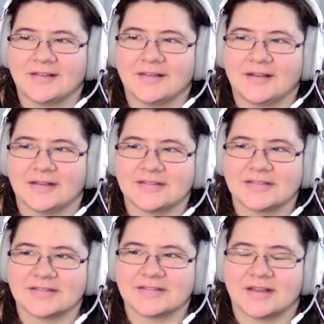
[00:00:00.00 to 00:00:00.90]
And
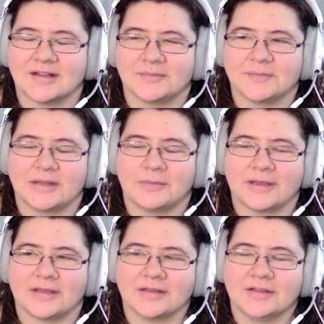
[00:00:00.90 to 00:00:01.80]
it's,
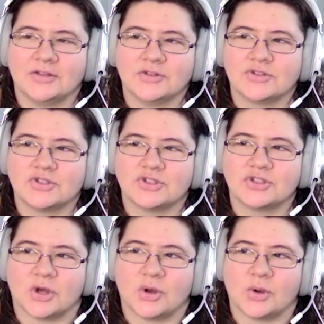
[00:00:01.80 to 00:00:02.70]
anyway,
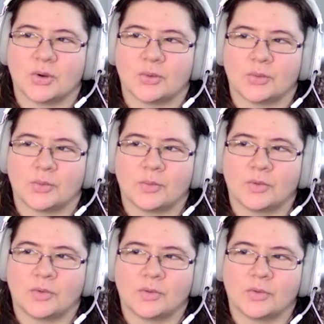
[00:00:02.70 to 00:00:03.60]

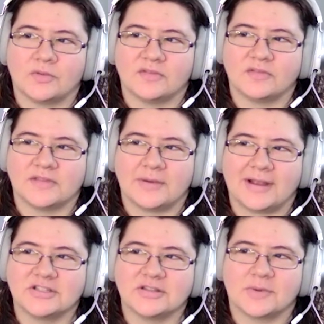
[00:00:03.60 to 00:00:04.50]
so they were
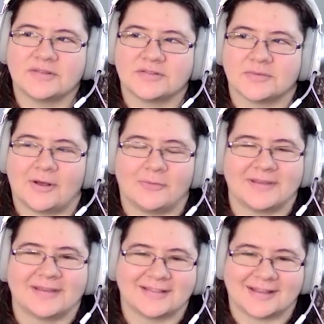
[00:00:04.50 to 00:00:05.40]
actually the ones who helped
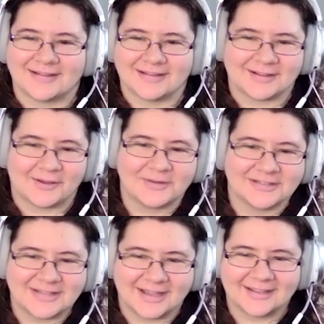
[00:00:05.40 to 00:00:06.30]
me get the idea to go into
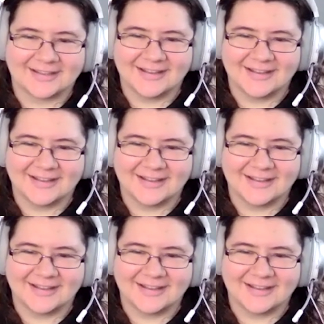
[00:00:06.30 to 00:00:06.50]
tech,